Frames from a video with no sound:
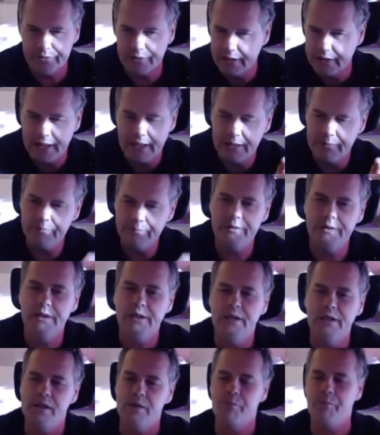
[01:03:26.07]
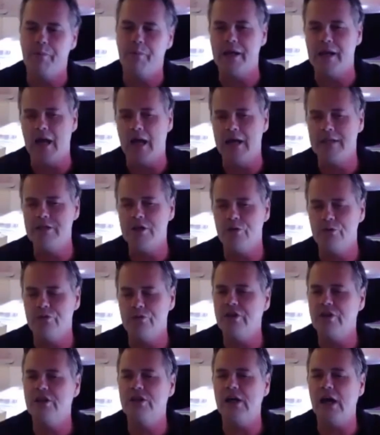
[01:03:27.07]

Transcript: Um, but I don't think